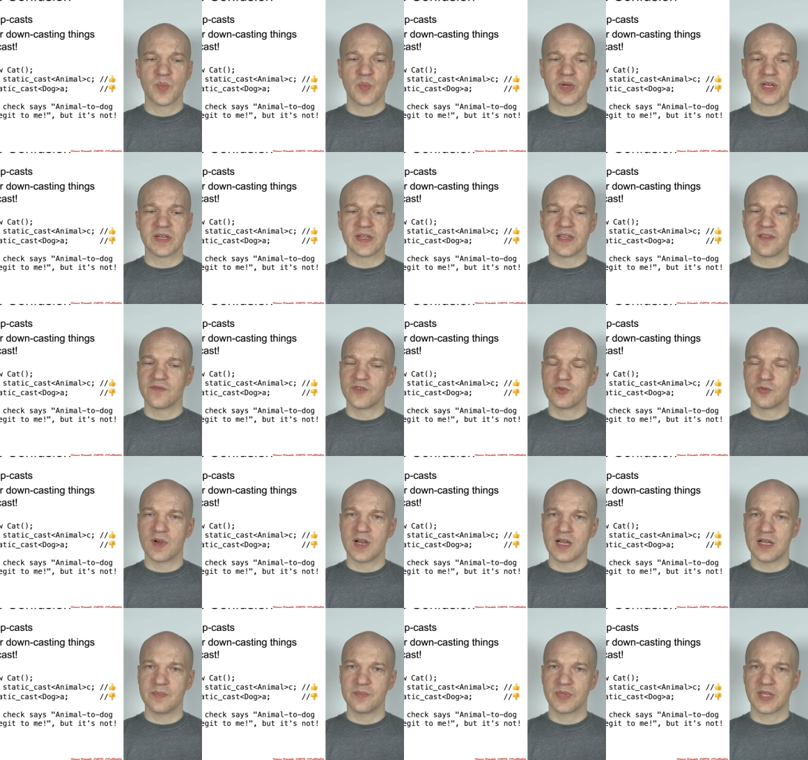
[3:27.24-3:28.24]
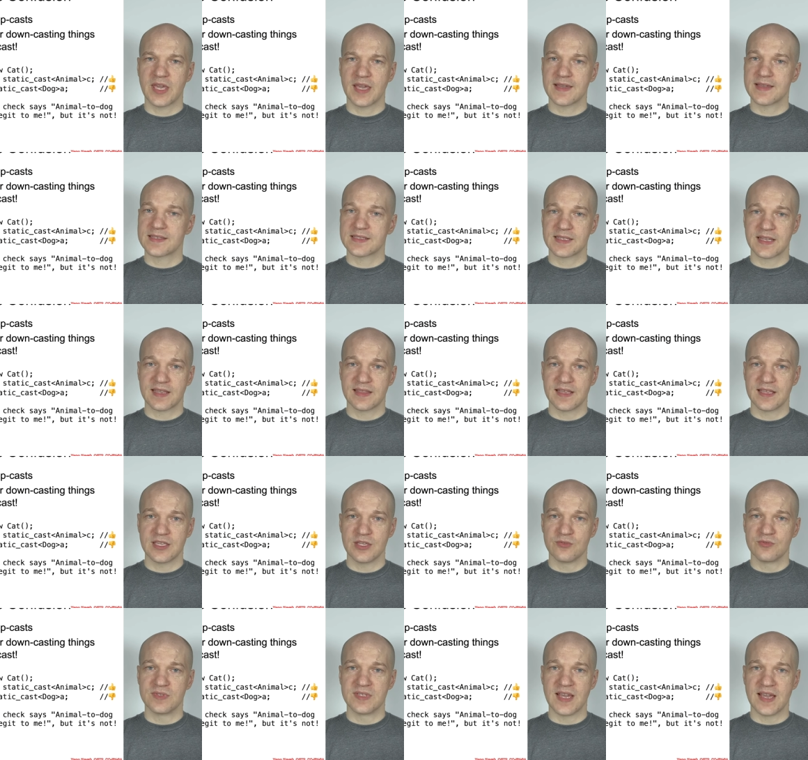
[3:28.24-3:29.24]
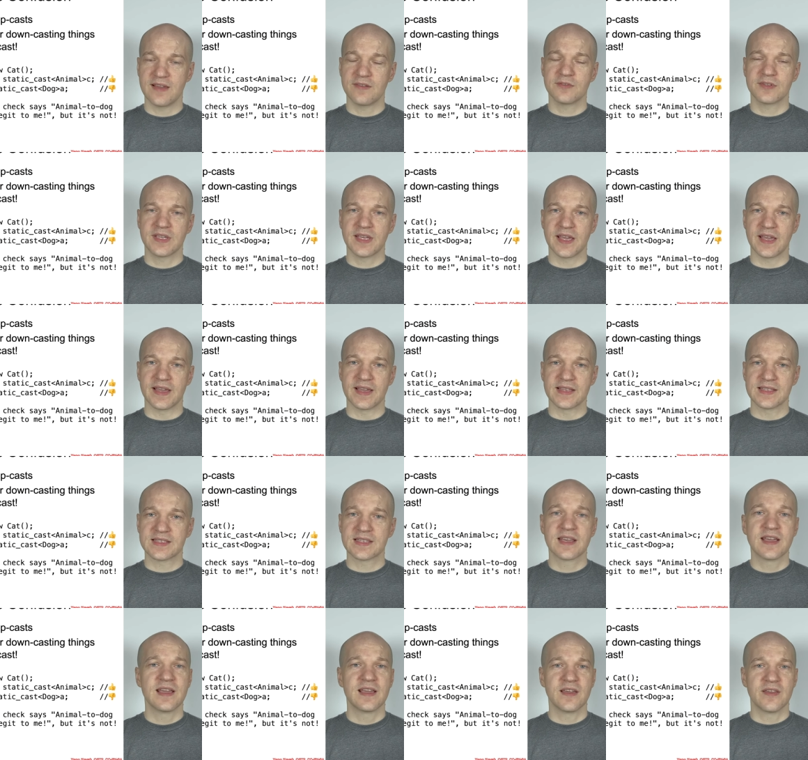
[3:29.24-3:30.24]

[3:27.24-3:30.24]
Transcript: But if you upcast and then you downcast,